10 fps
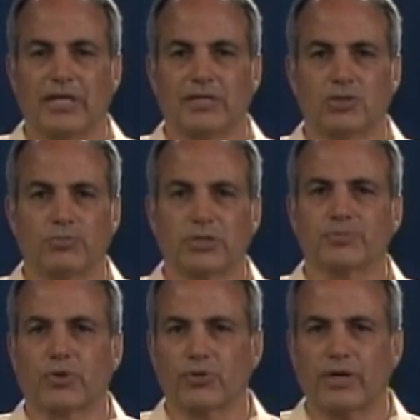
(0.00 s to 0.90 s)
and she brings
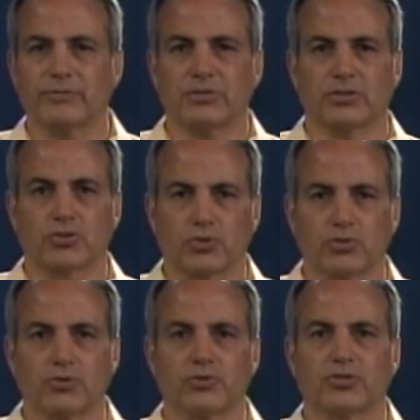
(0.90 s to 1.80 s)
programs into
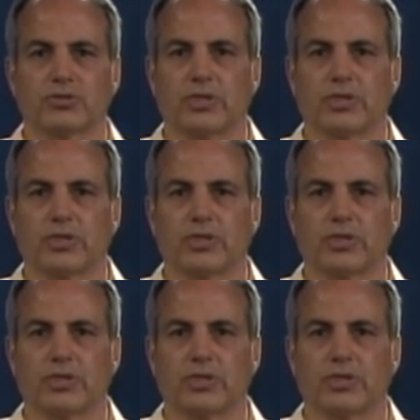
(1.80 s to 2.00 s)
schools.